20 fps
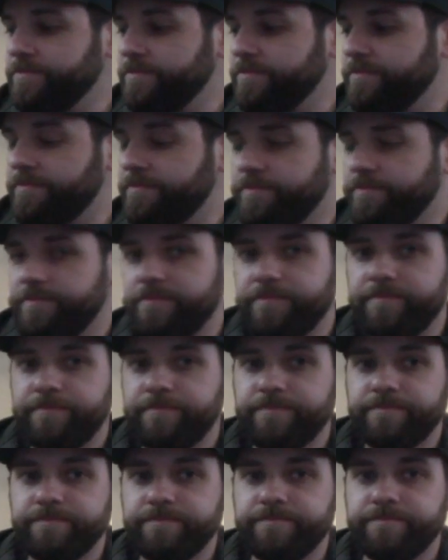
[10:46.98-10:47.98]

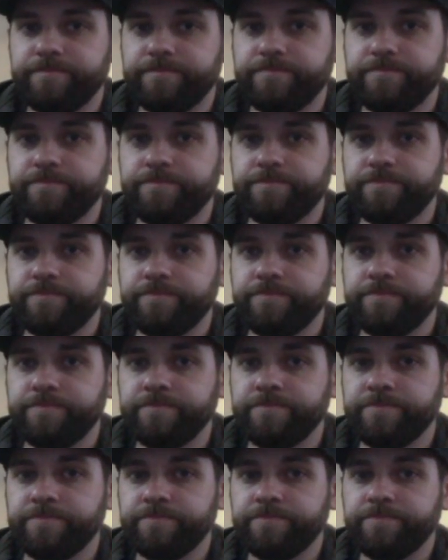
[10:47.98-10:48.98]

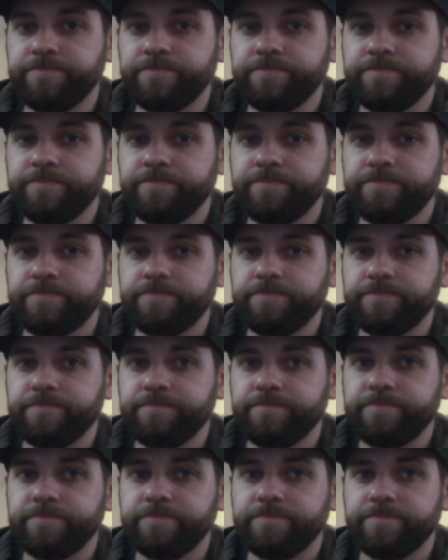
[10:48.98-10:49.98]

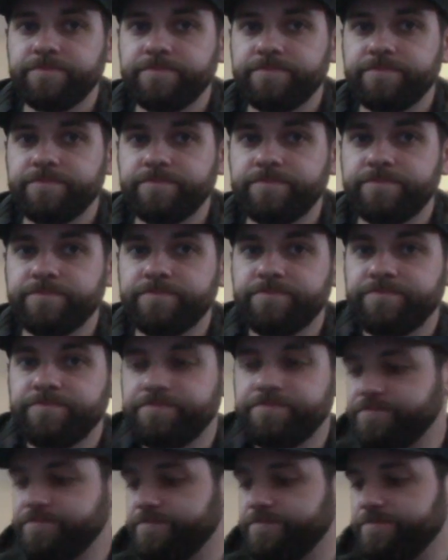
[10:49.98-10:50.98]

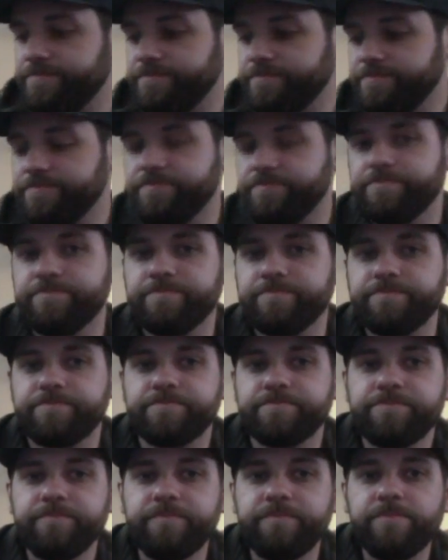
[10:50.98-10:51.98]

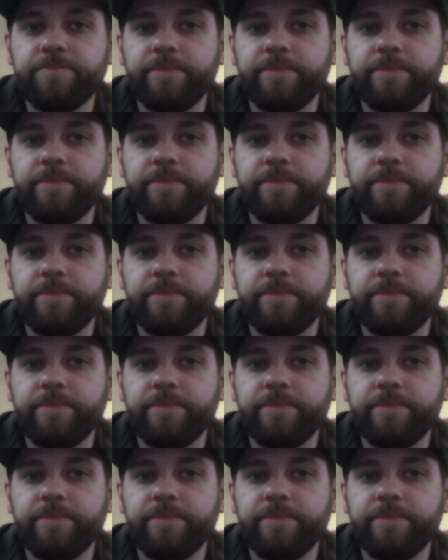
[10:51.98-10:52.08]
(silent)